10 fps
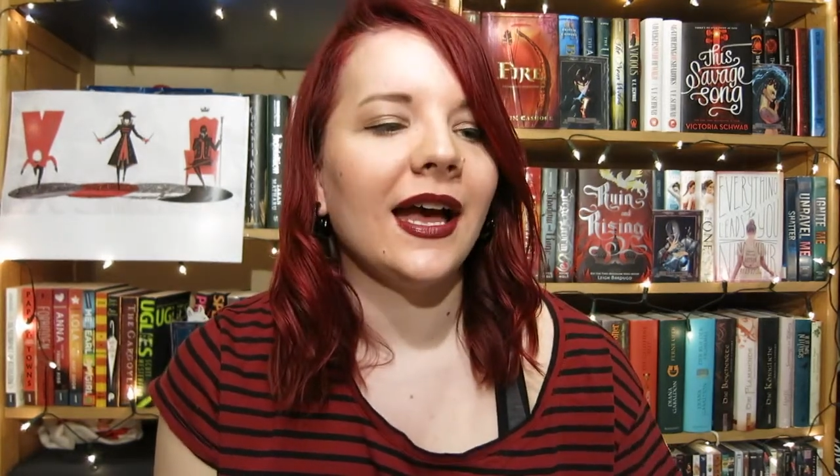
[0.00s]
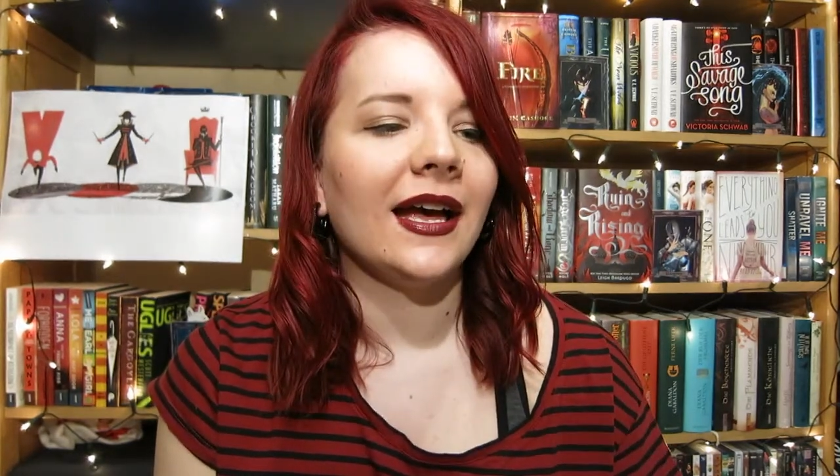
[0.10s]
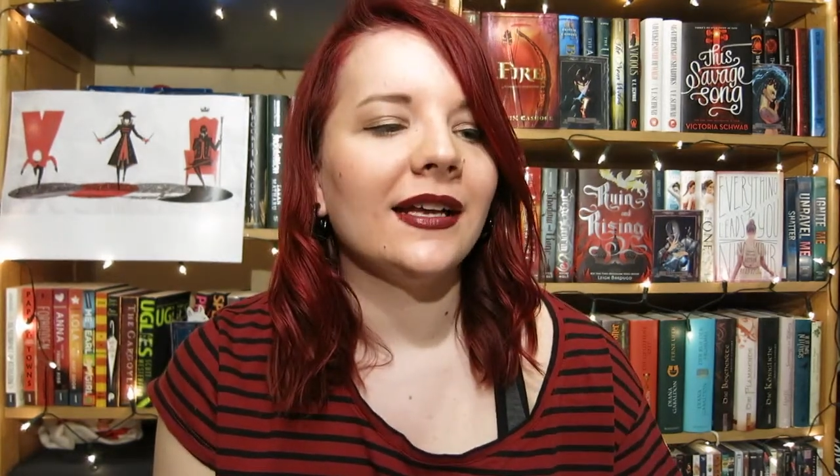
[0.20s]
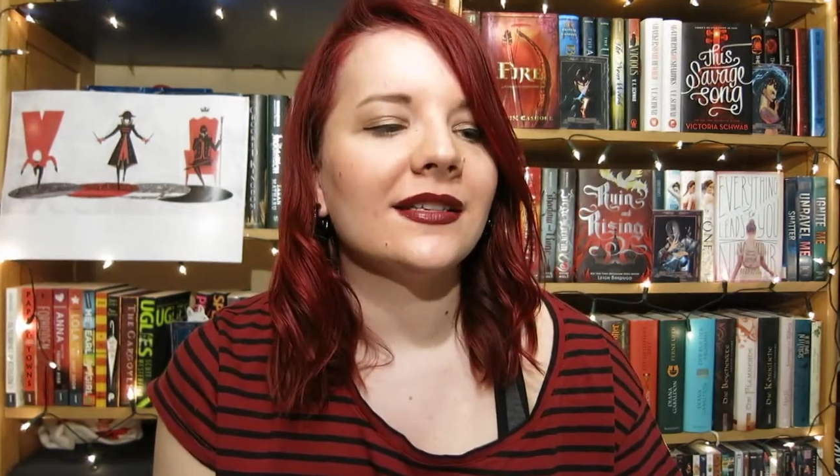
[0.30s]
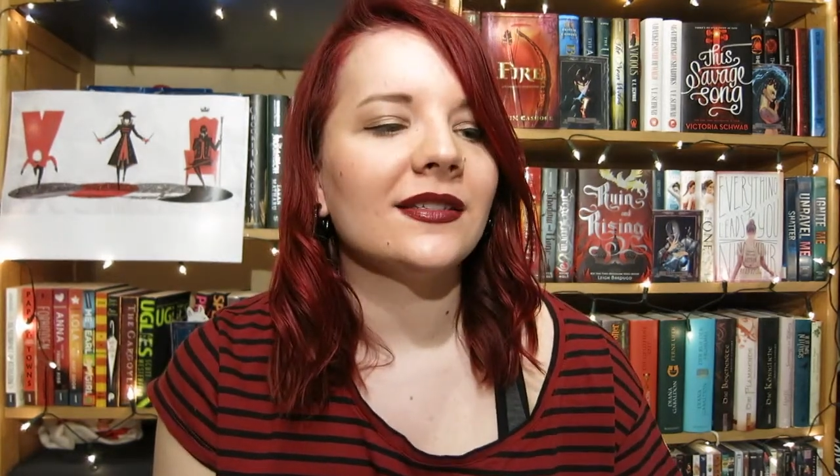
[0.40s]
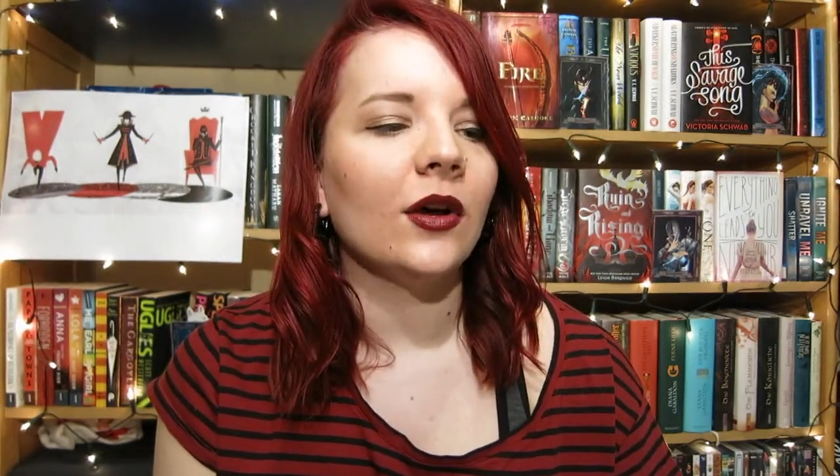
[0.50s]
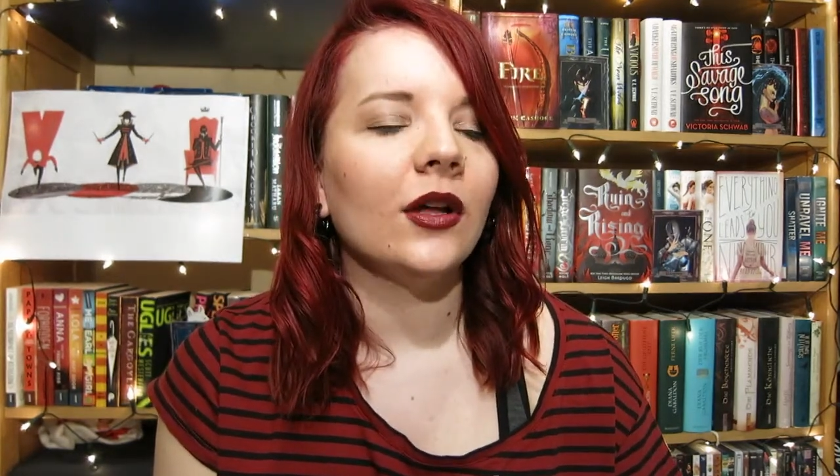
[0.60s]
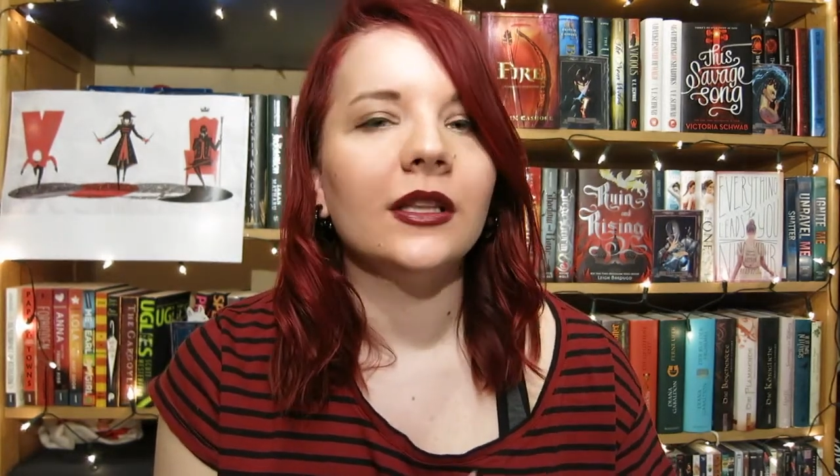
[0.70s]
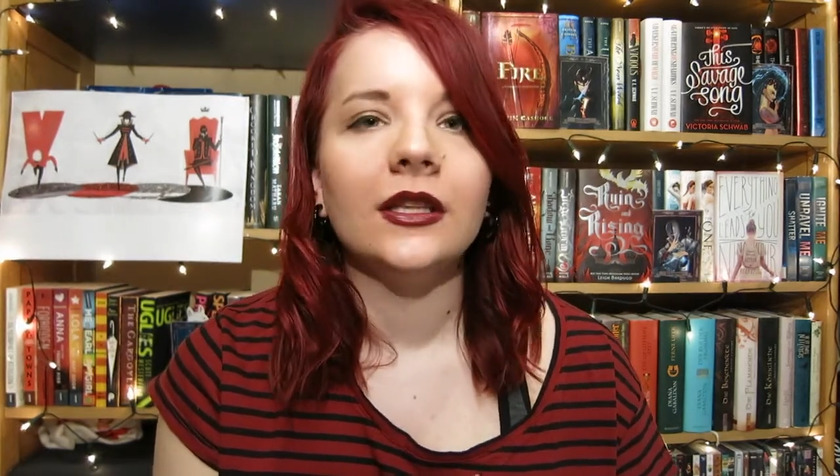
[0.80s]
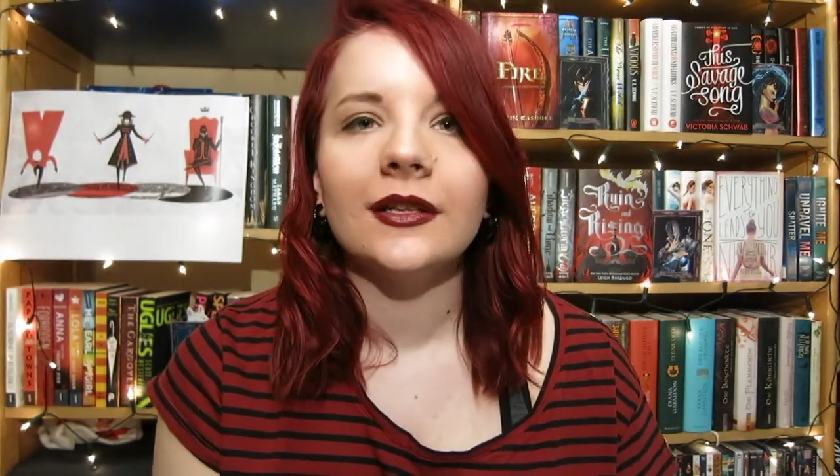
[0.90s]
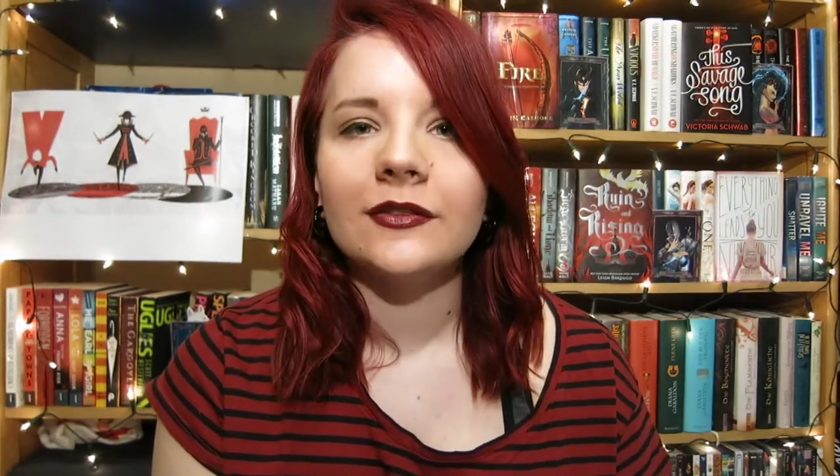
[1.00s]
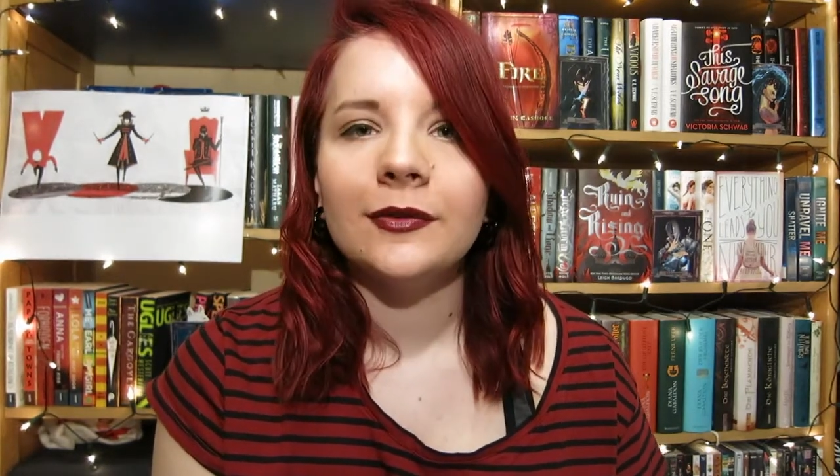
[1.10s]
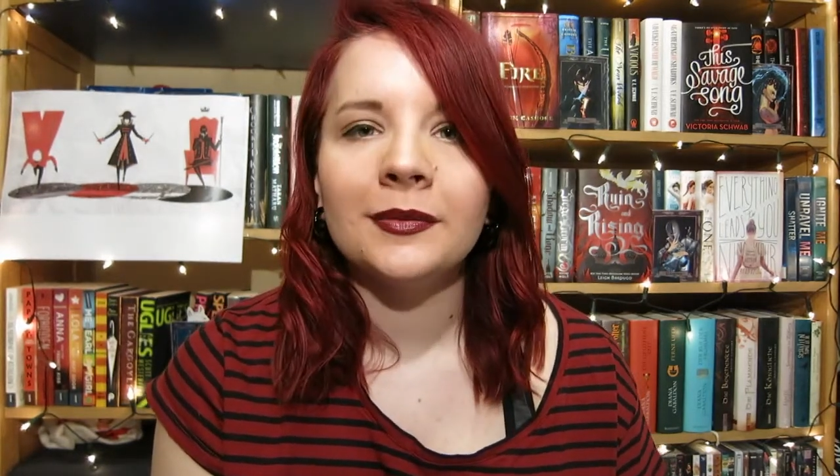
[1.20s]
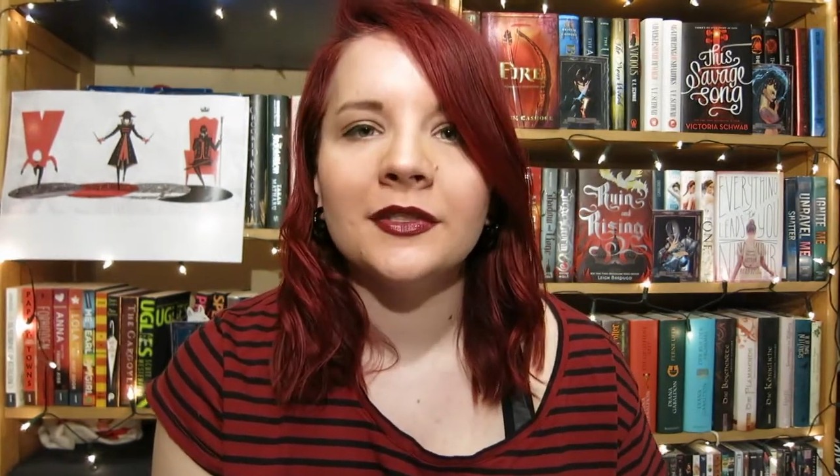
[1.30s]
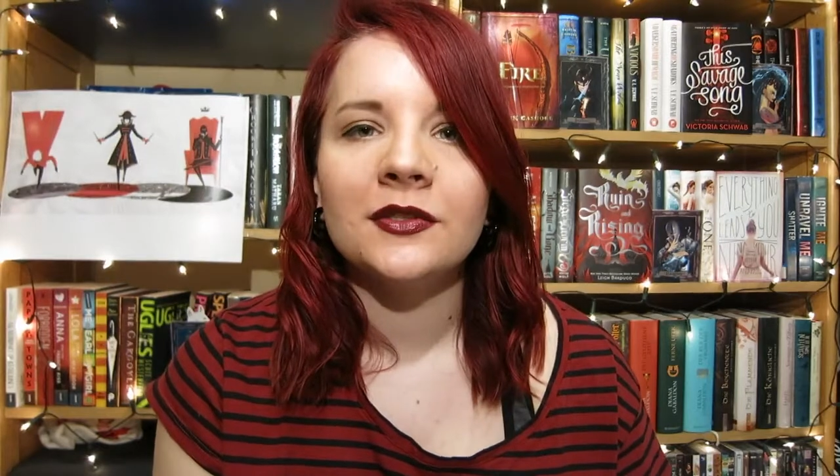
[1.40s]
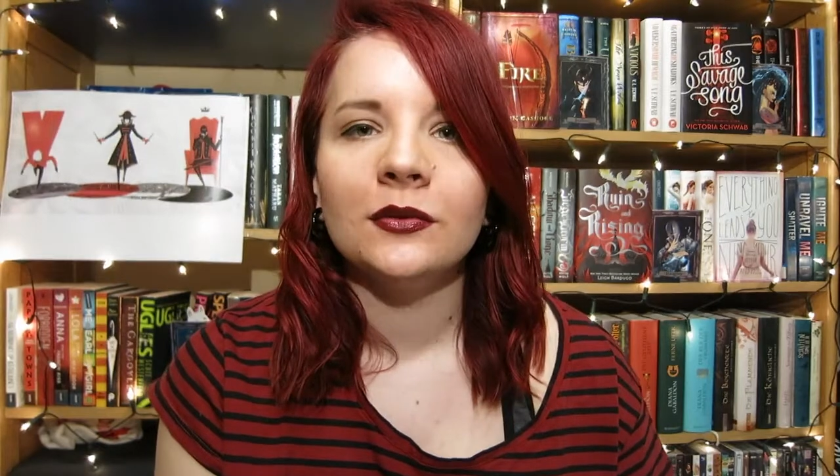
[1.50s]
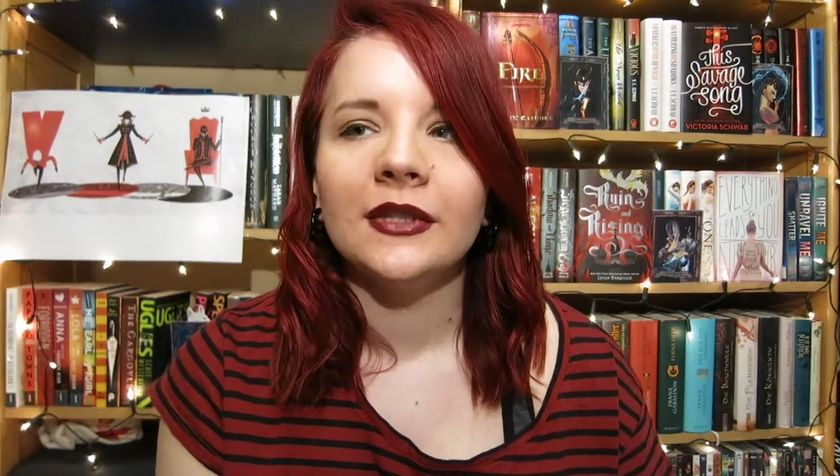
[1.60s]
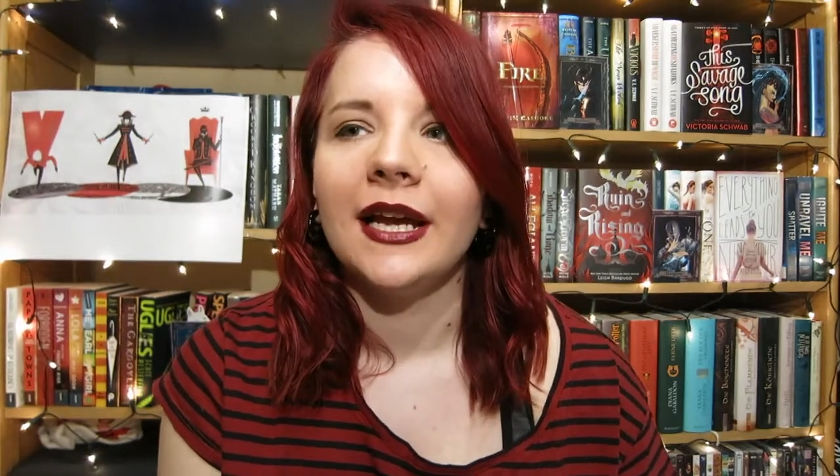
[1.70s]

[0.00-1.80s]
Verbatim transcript: I saw lots of people do